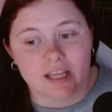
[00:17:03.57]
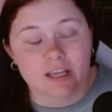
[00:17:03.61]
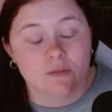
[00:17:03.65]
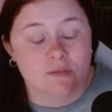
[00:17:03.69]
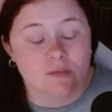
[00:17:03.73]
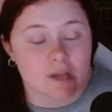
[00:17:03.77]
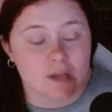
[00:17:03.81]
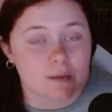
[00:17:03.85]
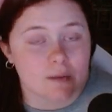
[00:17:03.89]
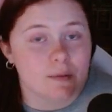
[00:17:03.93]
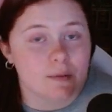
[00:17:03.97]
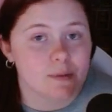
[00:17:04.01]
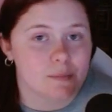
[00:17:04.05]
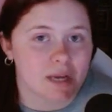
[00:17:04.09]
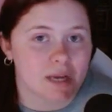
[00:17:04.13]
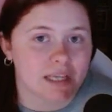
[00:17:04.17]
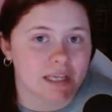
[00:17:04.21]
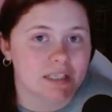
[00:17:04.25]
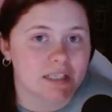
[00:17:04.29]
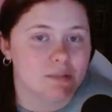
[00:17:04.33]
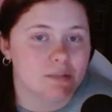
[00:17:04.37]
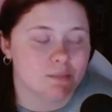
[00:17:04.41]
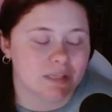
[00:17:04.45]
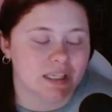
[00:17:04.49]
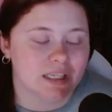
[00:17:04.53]
was on my
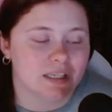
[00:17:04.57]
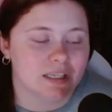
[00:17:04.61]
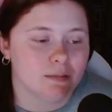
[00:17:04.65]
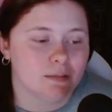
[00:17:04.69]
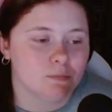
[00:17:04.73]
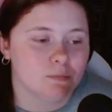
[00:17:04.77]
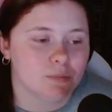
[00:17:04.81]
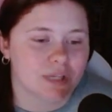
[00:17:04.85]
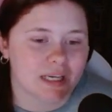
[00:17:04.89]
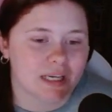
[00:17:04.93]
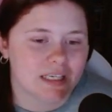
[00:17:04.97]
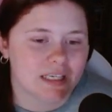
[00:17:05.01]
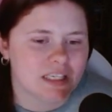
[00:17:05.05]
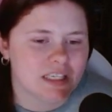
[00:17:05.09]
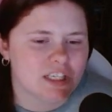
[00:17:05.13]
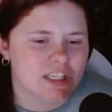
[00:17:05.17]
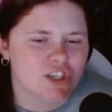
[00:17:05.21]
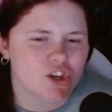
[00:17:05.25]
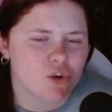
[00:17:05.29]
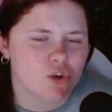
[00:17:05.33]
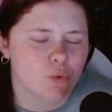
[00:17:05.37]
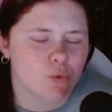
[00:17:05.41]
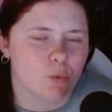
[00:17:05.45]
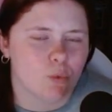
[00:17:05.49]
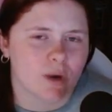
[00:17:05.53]
mind to meet him, but I didn't
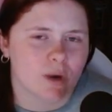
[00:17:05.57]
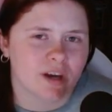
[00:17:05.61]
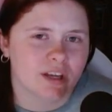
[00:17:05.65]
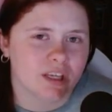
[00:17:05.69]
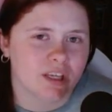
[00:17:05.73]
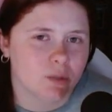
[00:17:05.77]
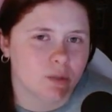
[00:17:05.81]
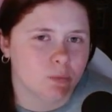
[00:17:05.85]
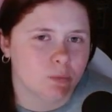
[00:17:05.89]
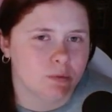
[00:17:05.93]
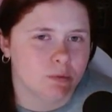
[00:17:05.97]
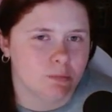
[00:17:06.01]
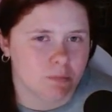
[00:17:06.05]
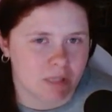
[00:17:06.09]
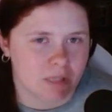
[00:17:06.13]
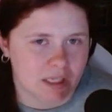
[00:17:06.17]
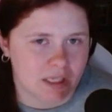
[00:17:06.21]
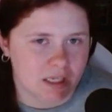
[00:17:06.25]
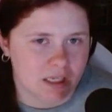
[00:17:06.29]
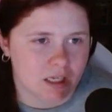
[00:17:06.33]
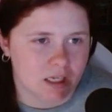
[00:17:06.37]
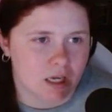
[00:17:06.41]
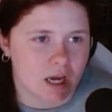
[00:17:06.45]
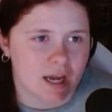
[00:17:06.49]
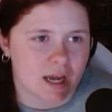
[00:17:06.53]
know where he would be.